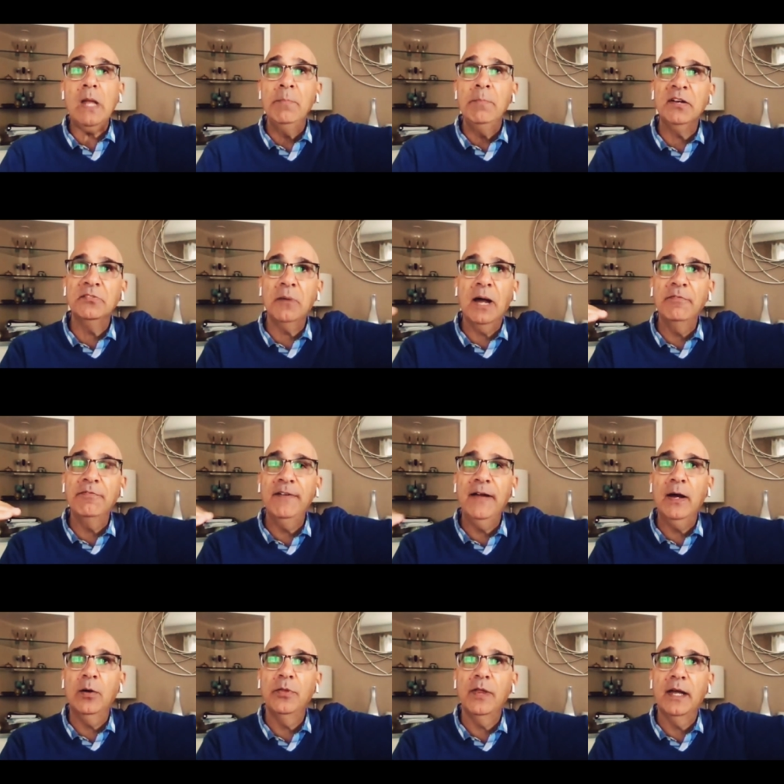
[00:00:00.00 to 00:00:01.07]
Because I
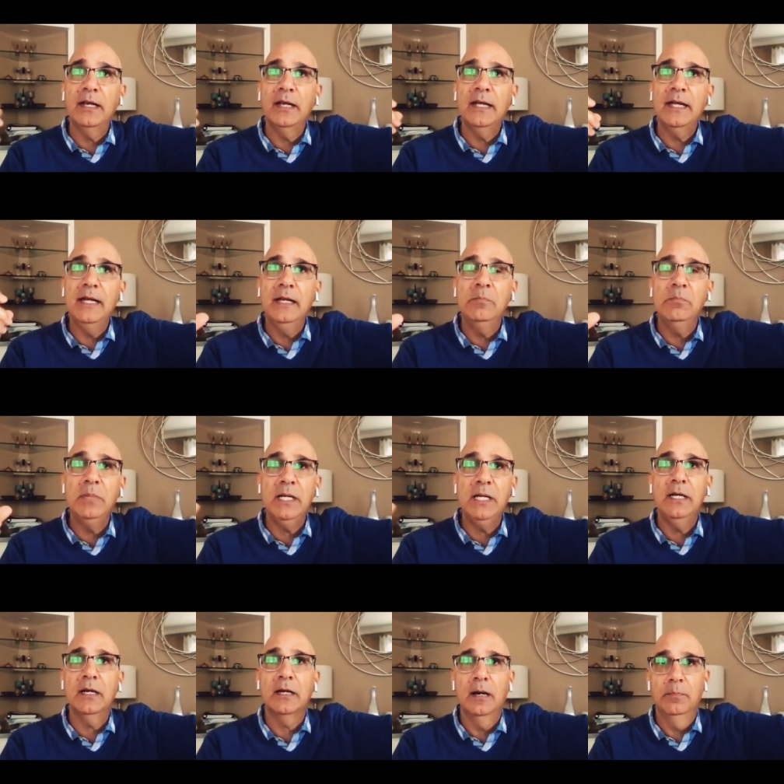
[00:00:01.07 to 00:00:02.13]
found that in
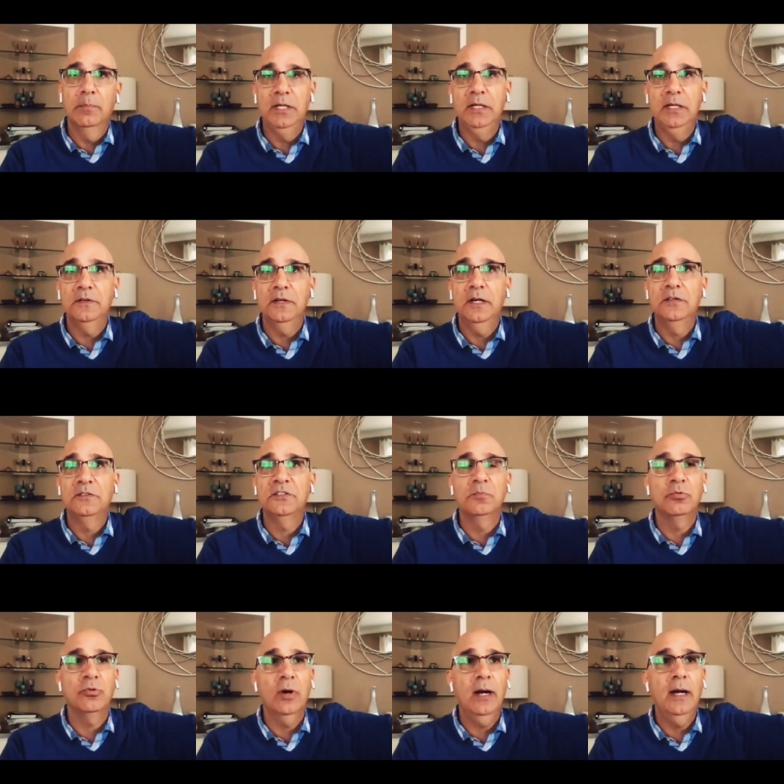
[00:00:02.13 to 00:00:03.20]
media companies, it's
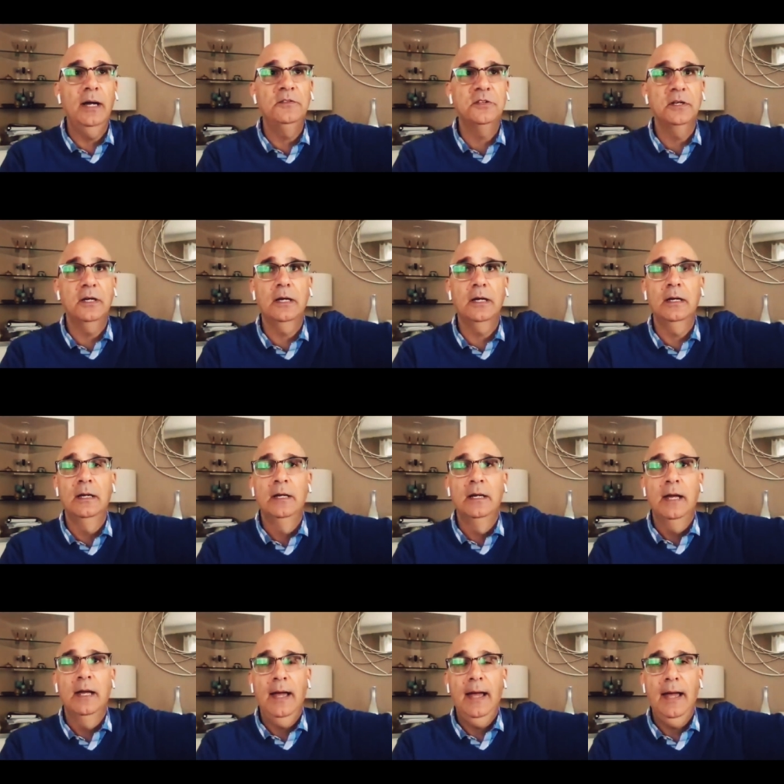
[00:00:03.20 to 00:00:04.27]
surprising
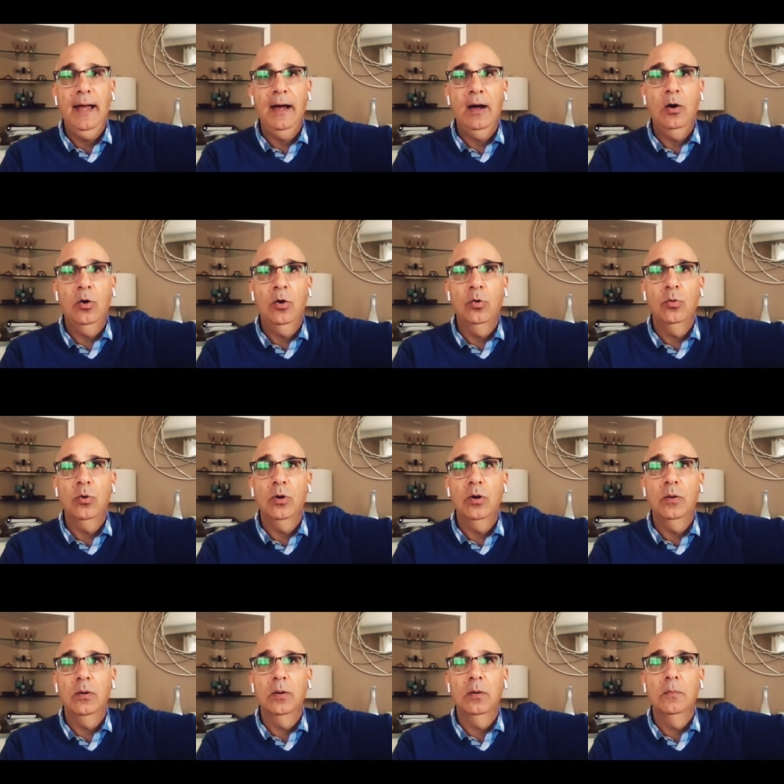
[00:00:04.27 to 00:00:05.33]
how
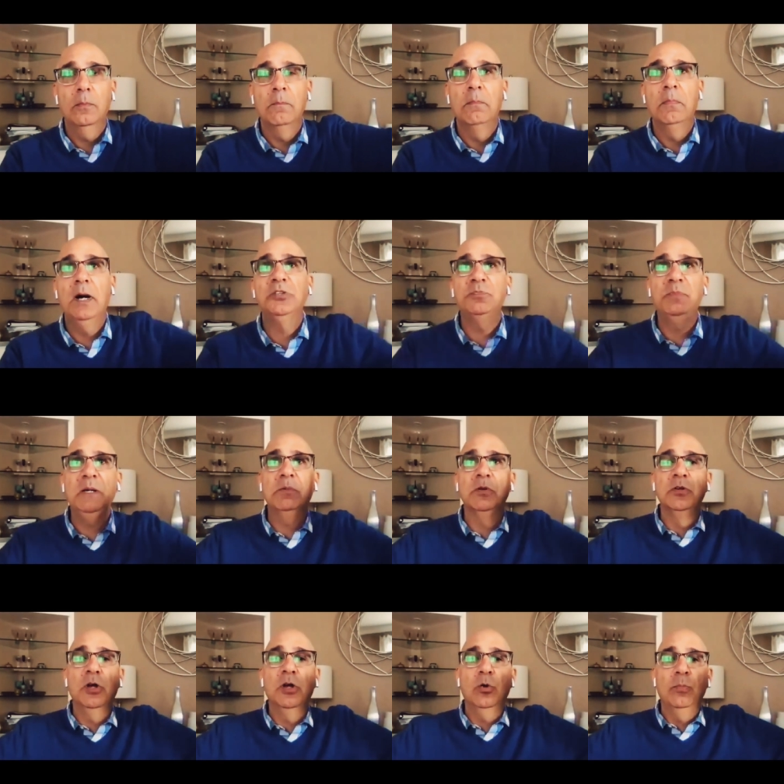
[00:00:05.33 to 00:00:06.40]
much people
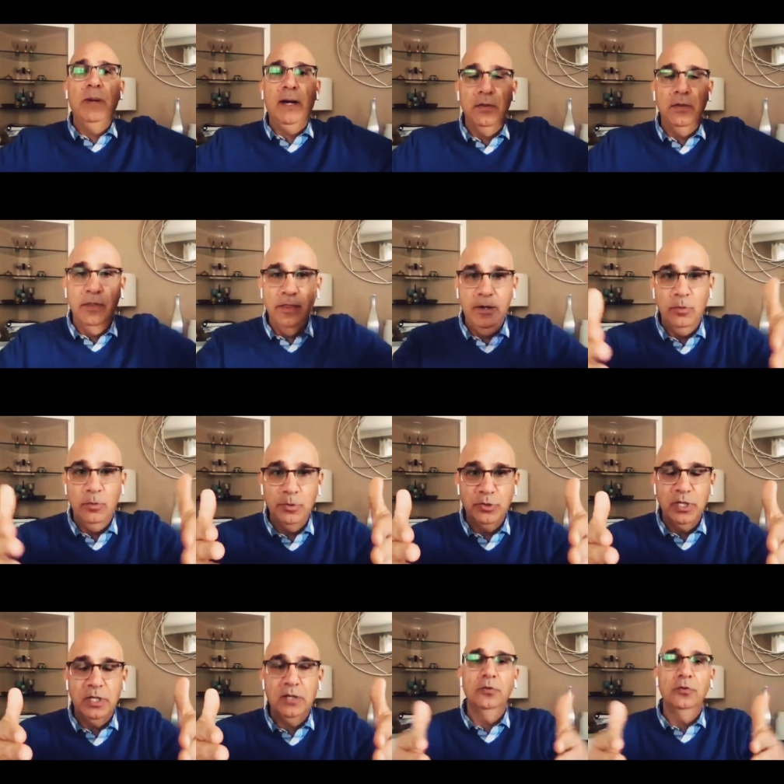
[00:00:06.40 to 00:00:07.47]
know about their
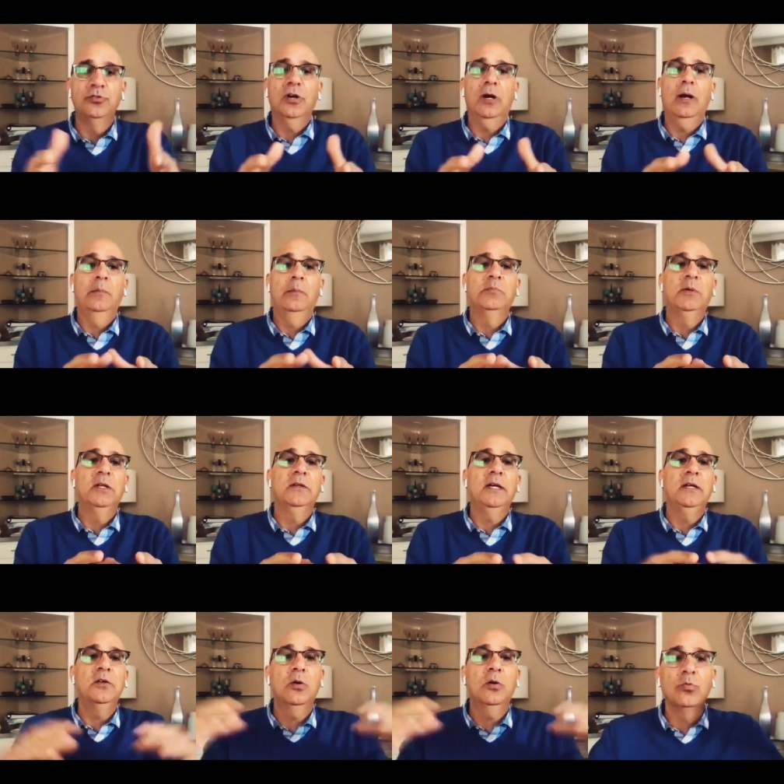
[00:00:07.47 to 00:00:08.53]
particular jobs, but they
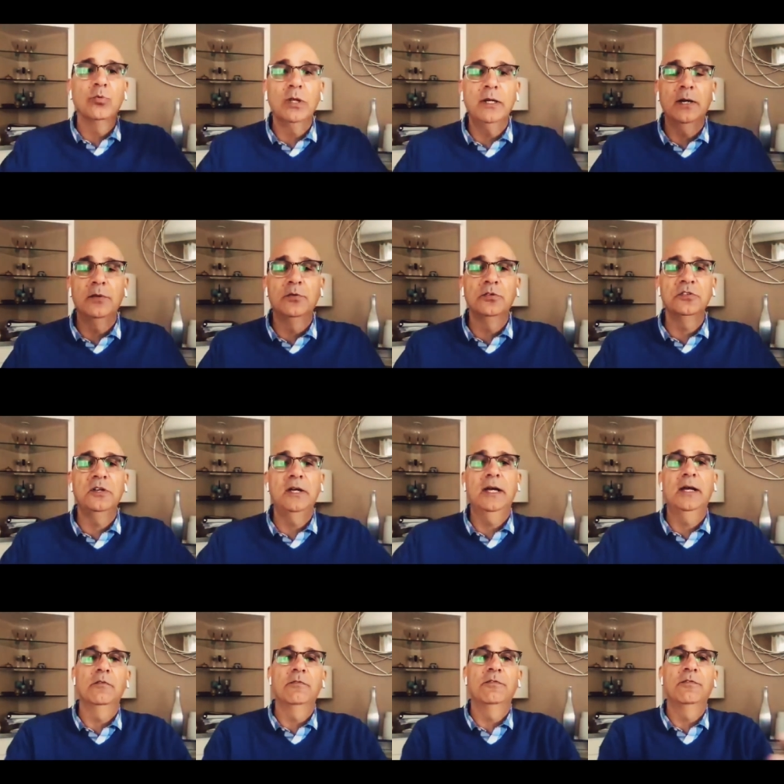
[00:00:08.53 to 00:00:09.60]
don't really
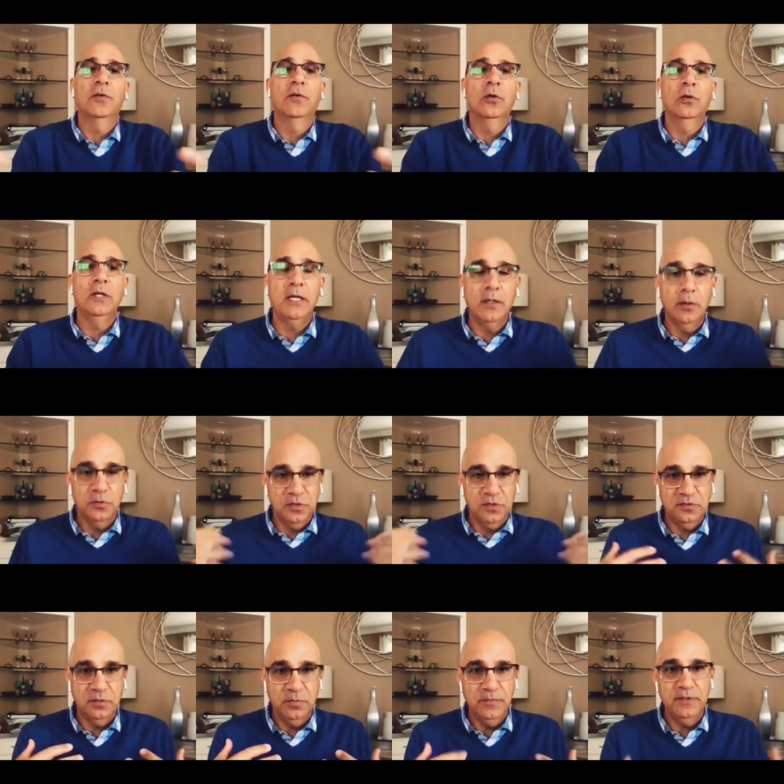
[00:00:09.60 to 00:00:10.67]
understand the full
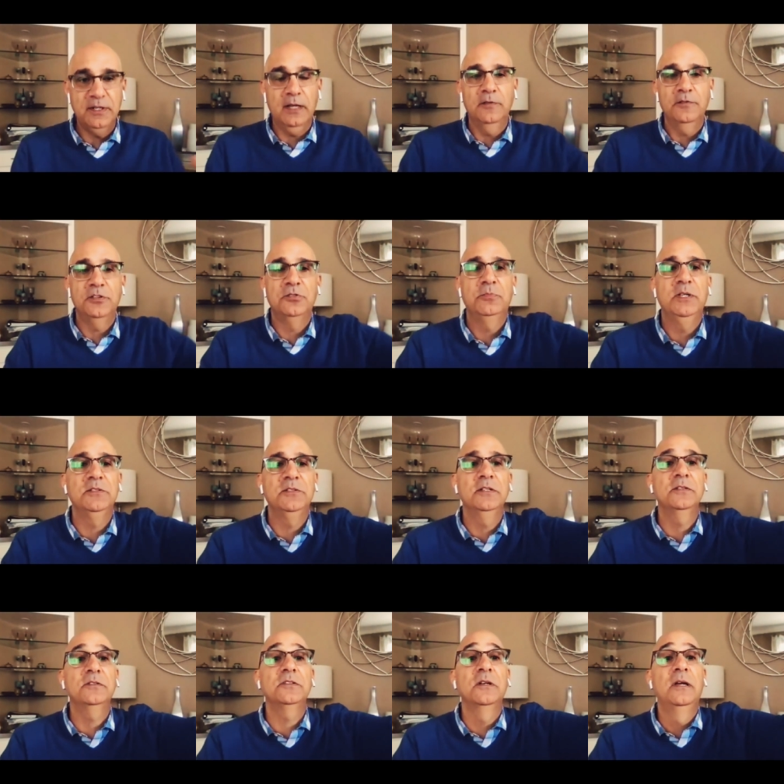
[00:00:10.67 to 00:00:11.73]
ecosystem of the television
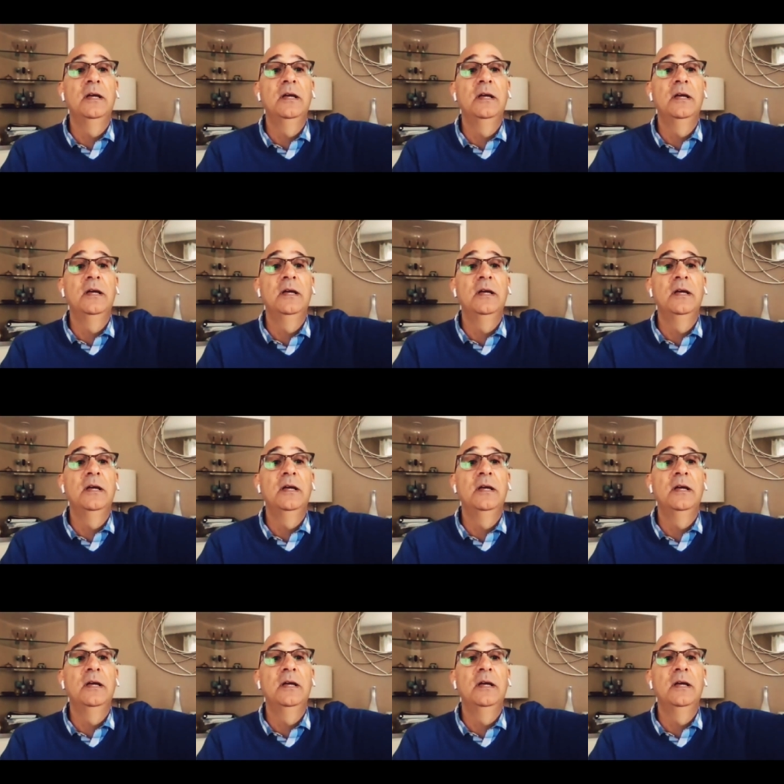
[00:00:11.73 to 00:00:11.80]
business.